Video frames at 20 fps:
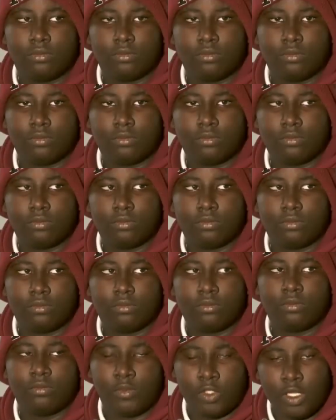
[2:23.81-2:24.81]
a
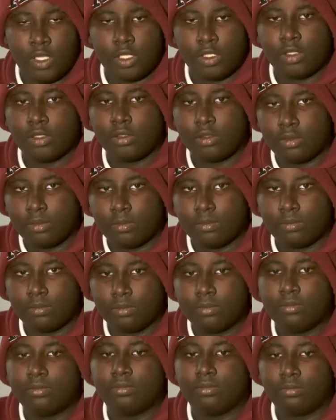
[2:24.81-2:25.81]
home yes. of your own.
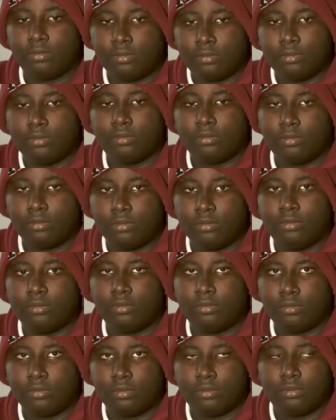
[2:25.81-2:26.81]

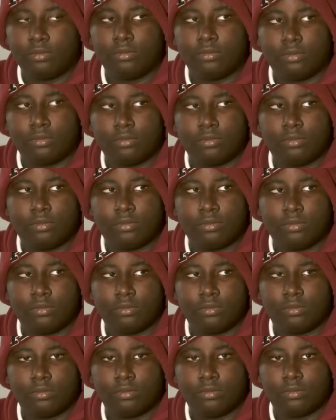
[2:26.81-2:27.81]
And will that
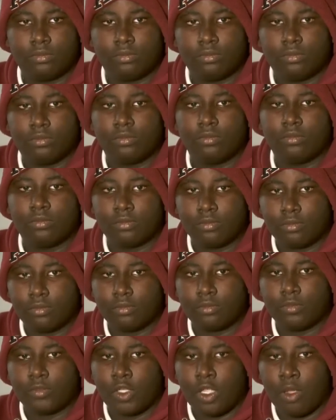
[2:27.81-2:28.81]
happen one day?
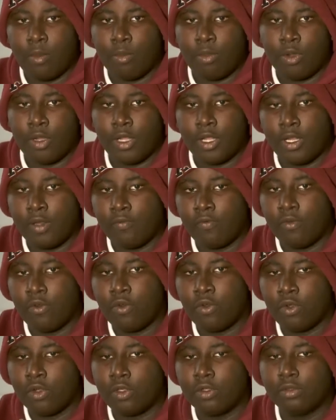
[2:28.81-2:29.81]
I'm praying
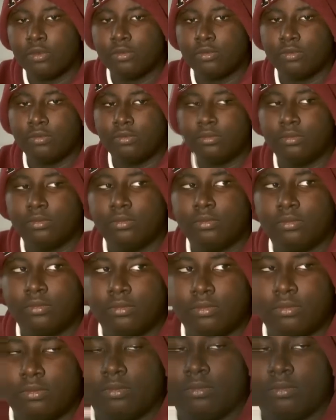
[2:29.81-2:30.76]
for it. They